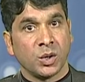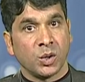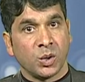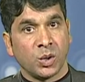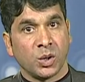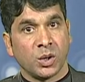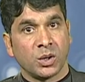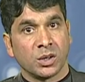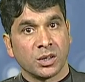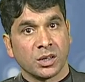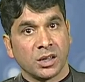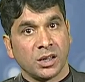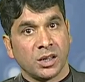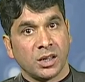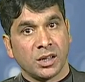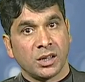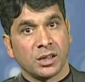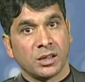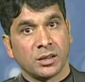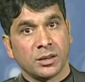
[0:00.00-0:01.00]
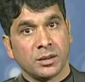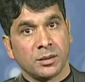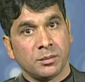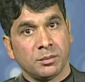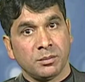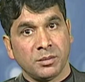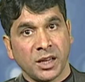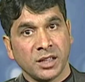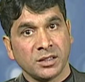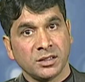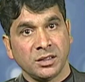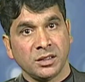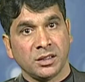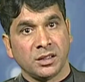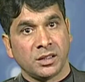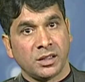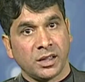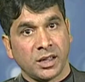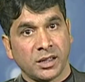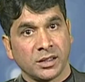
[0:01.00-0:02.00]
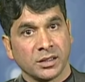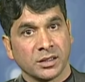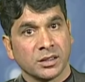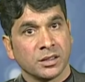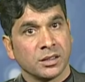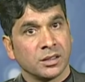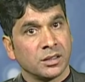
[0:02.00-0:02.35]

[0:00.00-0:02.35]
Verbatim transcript: or a machine like